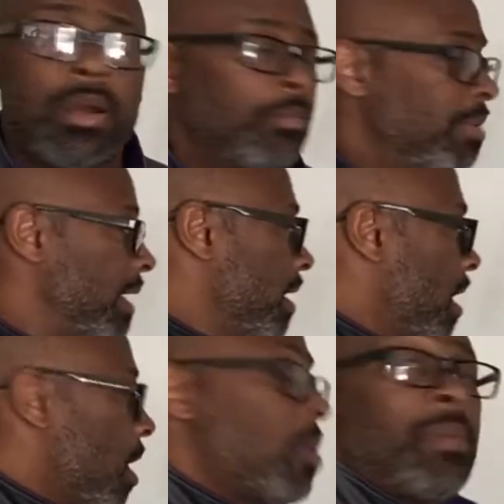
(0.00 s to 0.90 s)
But
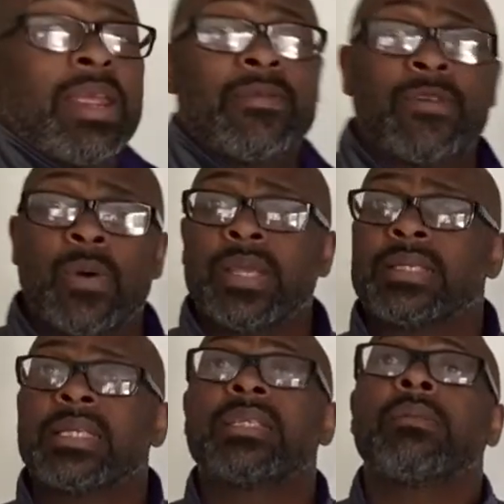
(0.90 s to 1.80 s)
her main focus
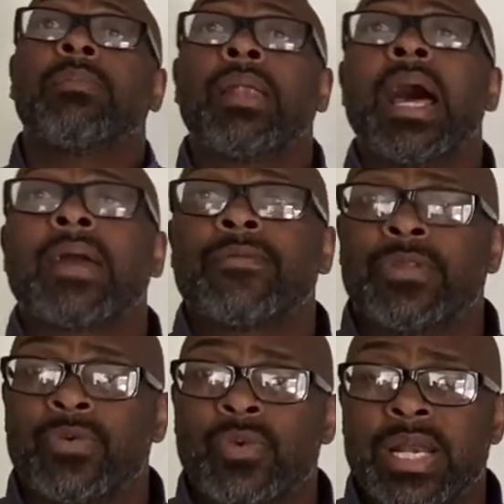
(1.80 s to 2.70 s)
is to block for
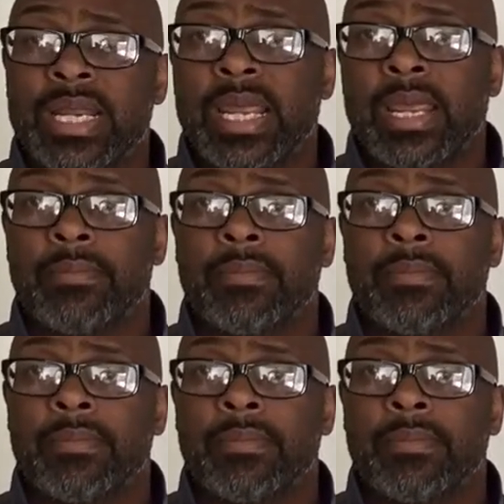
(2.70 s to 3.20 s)
the run game.